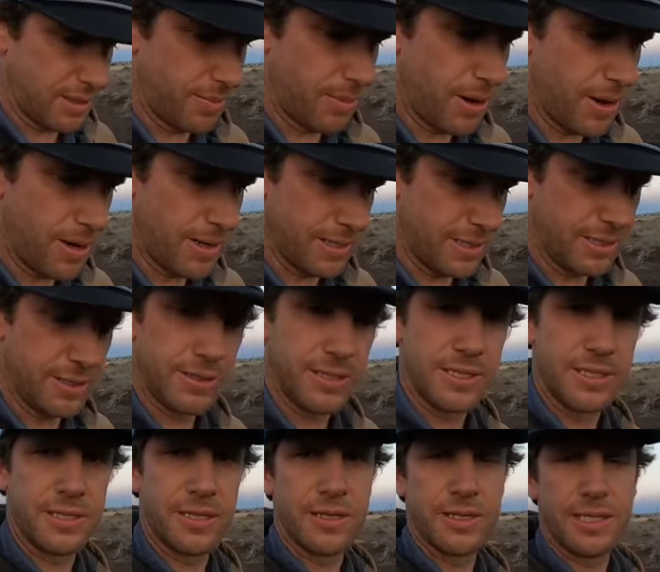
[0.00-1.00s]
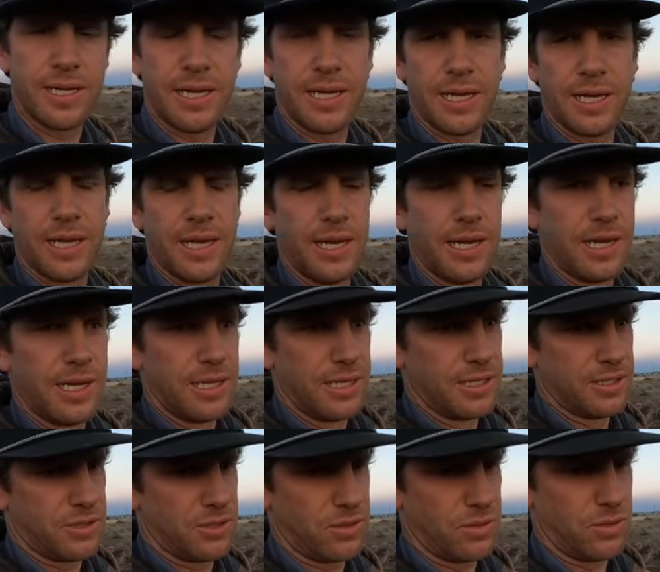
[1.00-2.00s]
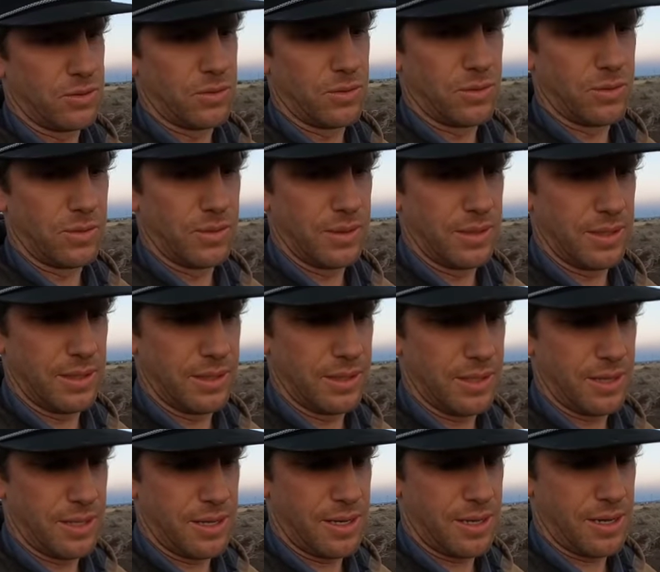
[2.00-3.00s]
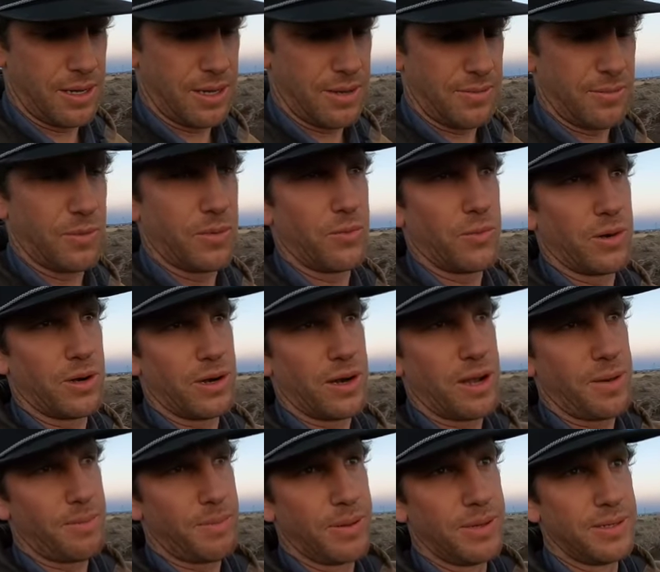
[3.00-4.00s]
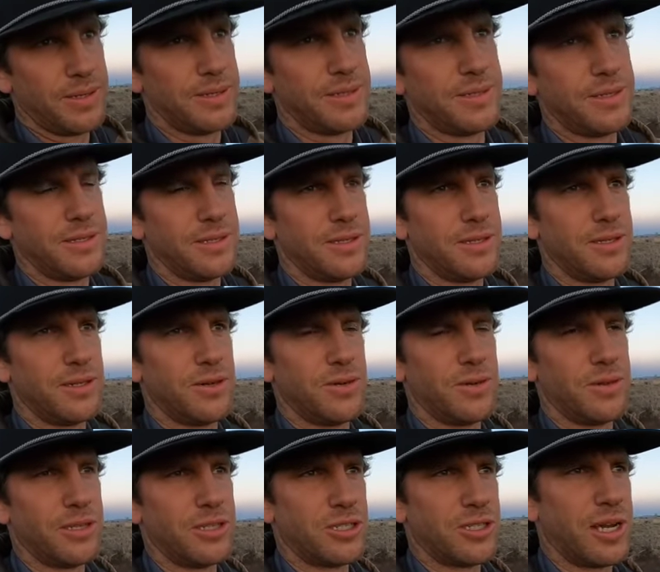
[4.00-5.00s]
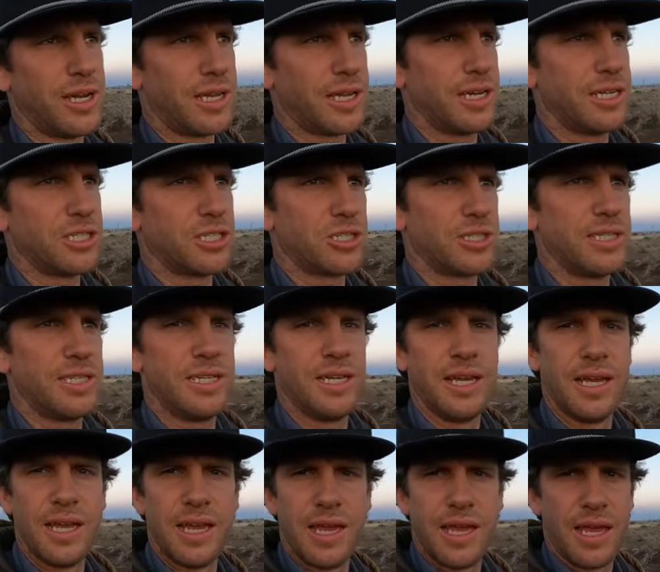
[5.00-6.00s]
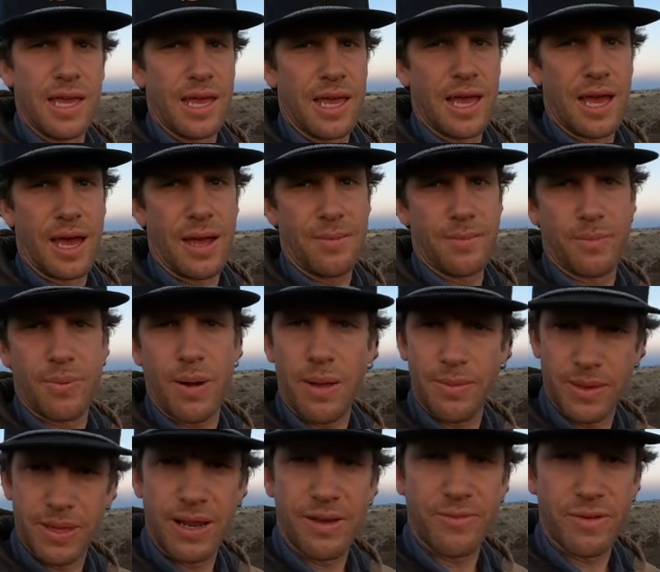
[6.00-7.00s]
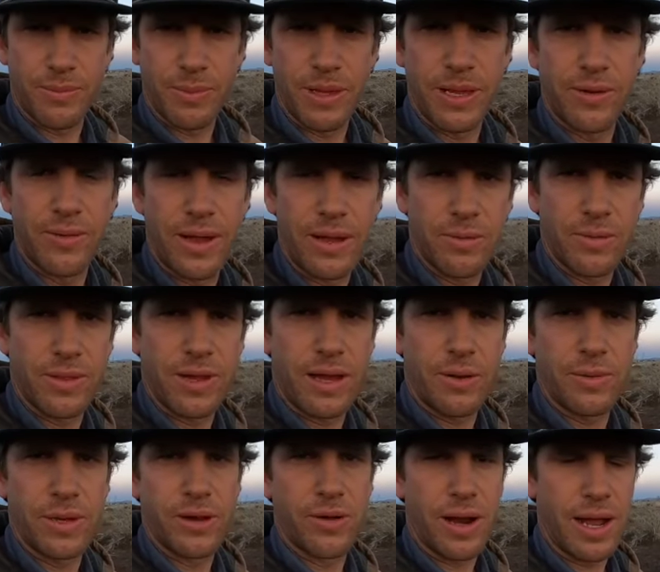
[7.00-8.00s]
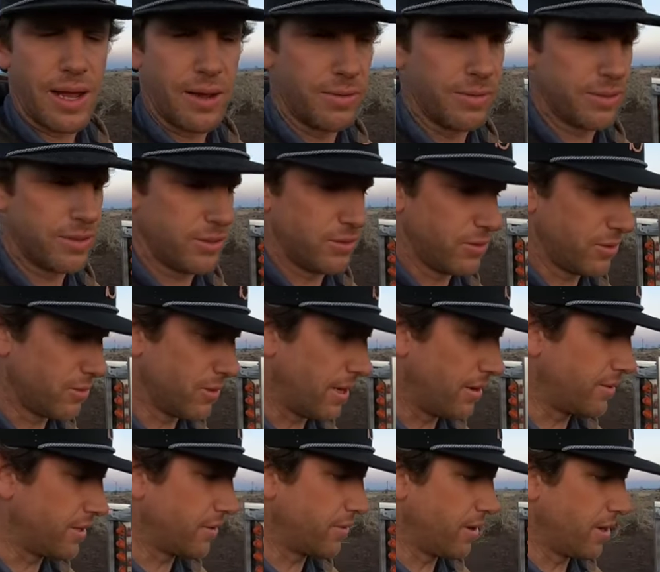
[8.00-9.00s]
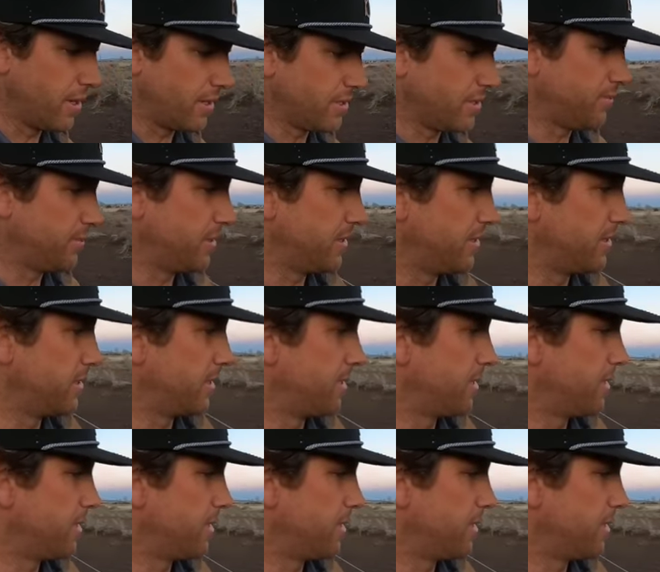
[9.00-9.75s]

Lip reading: pond here, this dirt tank. So when we're up, you know, in the dry country, I'm probably gonna have to play around with how we do the grounding rods, but